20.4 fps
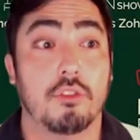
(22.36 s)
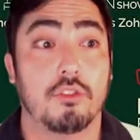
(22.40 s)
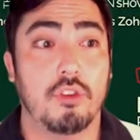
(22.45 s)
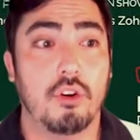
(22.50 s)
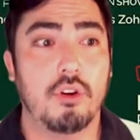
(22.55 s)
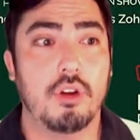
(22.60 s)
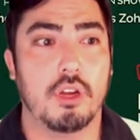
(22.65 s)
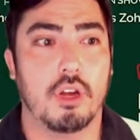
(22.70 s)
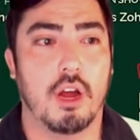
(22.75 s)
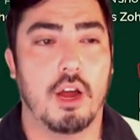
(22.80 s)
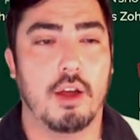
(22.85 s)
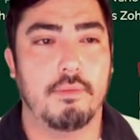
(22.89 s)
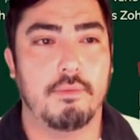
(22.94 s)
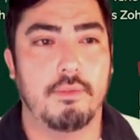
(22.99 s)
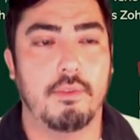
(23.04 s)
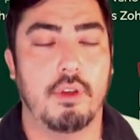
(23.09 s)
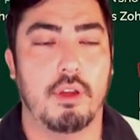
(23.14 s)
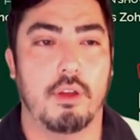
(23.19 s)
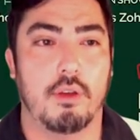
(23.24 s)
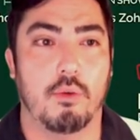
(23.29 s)
Starting
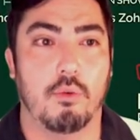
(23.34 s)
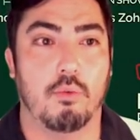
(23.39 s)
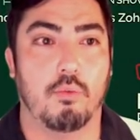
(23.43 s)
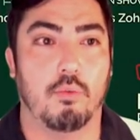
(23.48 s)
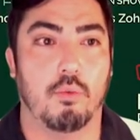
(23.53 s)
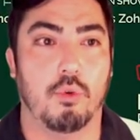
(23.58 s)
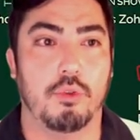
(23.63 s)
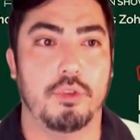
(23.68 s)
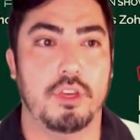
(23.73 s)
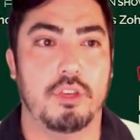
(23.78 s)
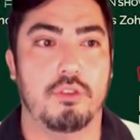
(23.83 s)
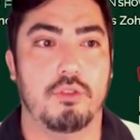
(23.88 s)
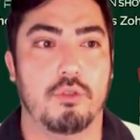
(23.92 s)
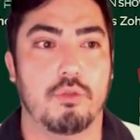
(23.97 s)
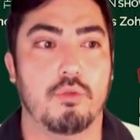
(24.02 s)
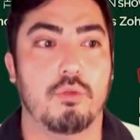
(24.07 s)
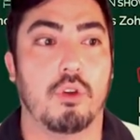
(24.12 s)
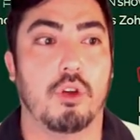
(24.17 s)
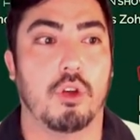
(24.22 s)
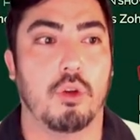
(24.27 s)
off, we'll need
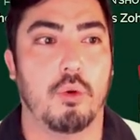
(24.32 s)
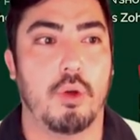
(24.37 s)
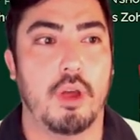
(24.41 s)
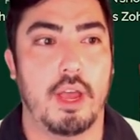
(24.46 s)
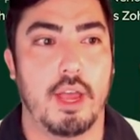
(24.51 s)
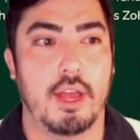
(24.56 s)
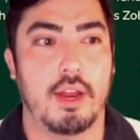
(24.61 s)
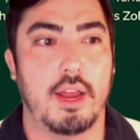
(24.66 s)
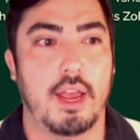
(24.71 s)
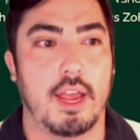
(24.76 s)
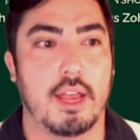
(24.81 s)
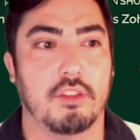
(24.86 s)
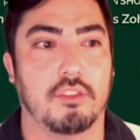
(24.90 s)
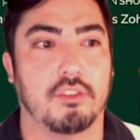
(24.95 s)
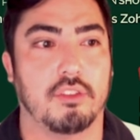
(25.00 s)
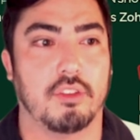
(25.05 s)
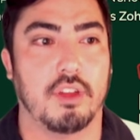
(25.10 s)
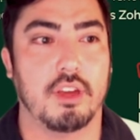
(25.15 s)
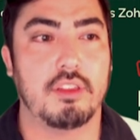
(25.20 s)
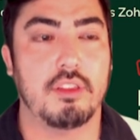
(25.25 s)
to go ahead and
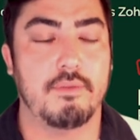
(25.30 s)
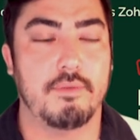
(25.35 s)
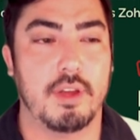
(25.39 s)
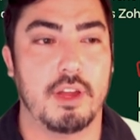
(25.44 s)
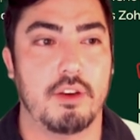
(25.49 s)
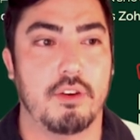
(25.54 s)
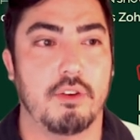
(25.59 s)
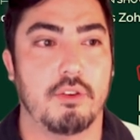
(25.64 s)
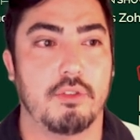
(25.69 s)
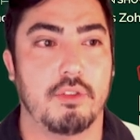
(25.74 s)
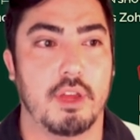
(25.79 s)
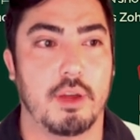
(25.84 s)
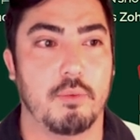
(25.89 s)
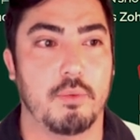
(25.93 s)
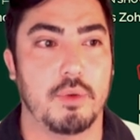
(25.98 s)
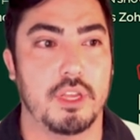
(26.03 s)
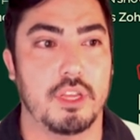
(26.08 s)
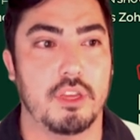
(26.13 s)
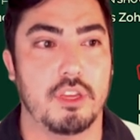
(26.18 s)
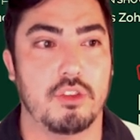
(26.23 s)
select the vendor
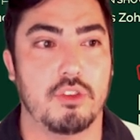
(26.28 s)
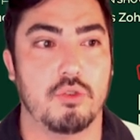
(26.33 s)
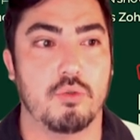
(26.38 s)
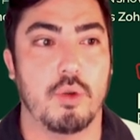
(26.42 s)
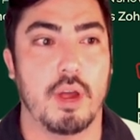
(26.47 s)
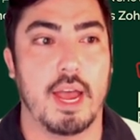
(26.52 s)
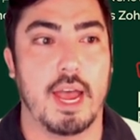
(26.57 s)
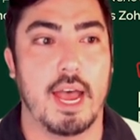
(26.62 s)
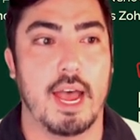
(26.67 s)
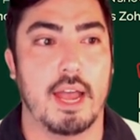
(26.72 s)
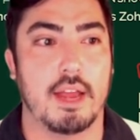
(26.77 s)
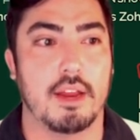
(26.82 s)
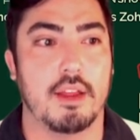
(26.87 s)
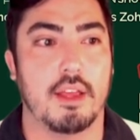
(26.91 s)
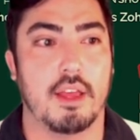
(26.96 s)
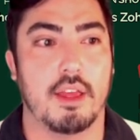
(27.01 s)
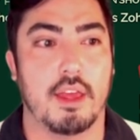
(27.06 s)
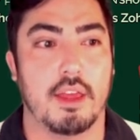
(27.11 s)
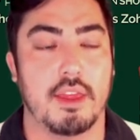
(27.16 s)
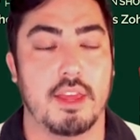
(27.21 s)
that we need to
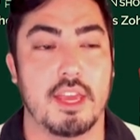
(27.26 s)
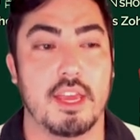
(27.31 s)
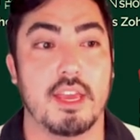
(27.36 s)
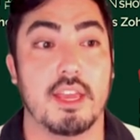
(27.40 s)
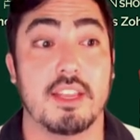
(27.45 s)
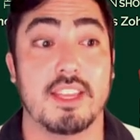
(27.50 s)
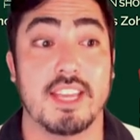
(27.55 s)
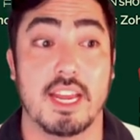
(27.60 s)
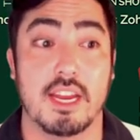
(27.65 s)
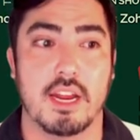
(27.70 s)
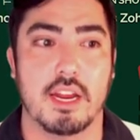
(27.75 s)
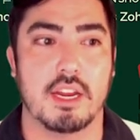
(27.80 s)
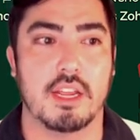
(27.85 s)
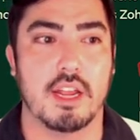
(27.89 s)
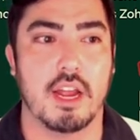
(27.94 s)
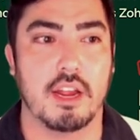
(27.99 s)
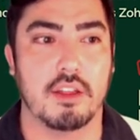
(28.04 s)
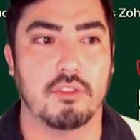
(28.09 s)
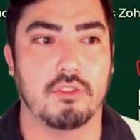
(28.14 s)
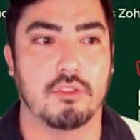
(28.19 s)
add the ten
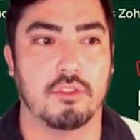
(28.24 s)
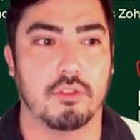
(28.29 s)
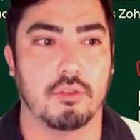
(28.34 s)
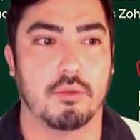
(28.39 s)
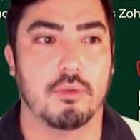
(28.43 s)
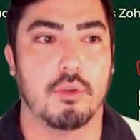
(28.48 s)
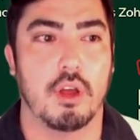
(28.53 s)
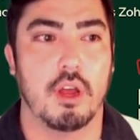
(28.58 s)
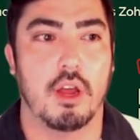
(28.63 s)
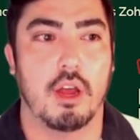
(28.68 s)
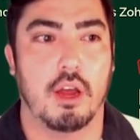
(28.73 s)
ninety-nines to.